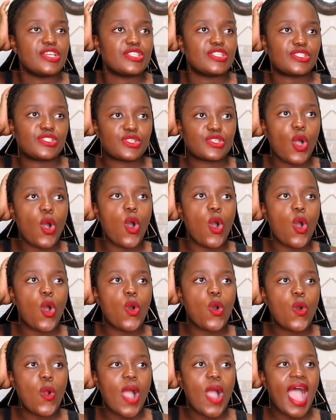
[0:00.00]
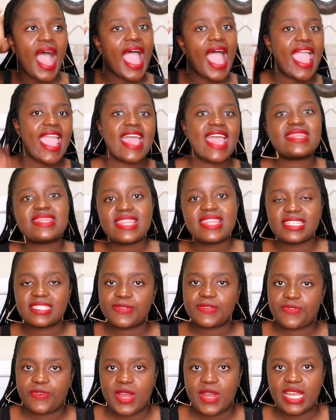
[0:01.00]
So, I had
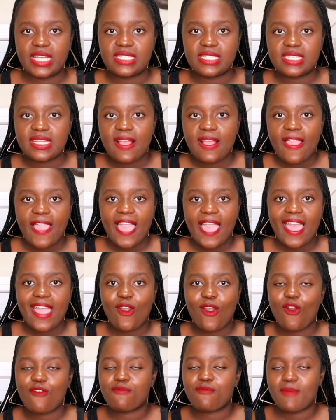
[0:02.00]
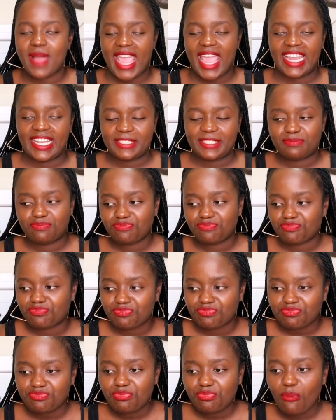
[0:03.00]
this friend of mine
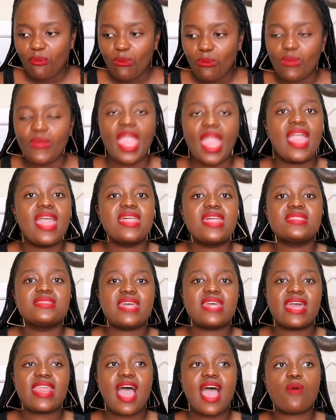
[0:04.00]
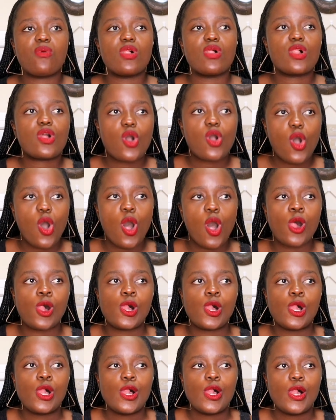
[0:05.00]
that I will
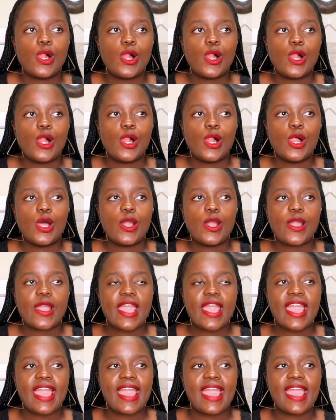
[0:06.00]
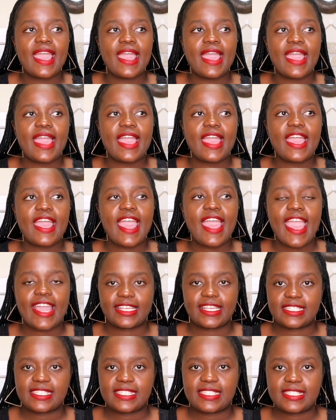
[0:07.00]
call
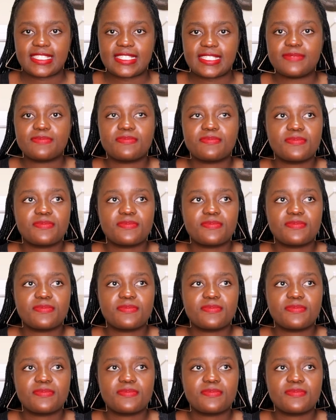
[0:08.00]
ex.